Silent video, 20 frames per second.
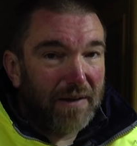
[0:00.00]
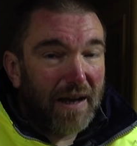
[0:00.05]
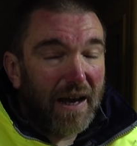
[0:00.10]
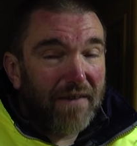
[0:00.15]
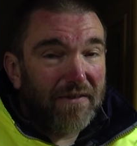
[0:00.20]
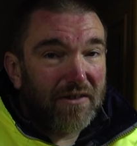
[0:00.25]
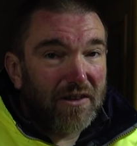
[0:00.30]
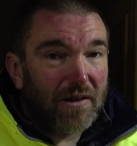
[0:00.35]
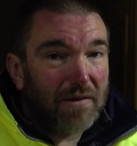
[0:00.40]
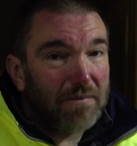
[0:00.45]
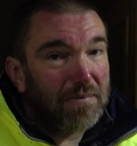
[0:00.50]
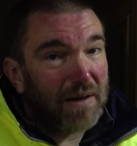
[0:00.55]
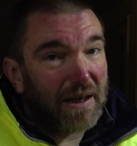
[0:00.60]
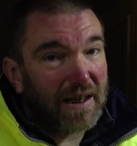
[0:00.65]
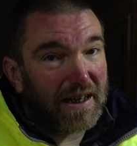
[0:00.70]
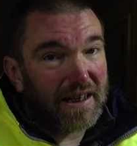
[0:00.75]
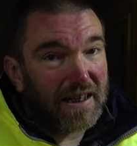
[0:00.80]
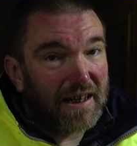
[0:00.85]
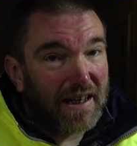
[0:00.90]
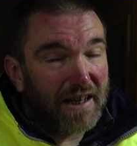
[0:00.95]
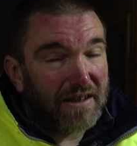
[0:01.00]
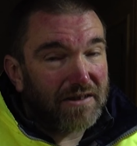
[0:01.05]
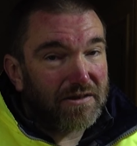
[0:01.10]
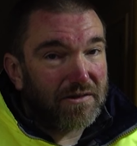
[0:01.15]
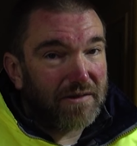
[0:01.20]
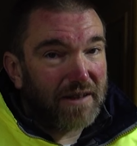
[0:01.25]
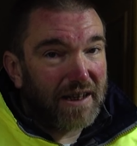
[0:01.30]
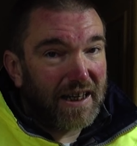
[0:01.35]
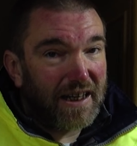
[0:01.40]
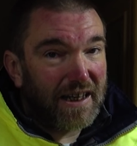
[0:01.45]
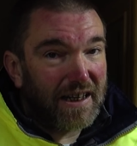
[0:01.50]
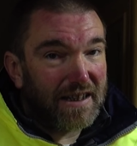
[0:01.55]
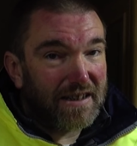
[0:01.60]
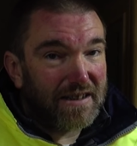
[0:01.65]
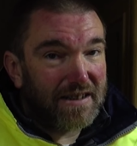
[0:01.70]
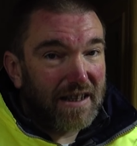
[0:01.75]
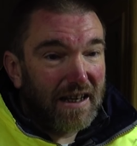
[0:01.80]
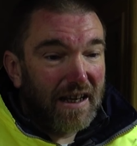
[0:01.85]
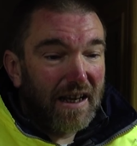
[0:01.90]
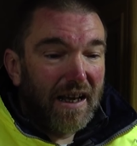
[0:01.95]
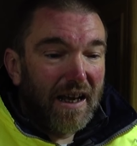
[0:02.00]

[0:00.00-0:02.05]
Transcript: We have got plug-in electrical heaters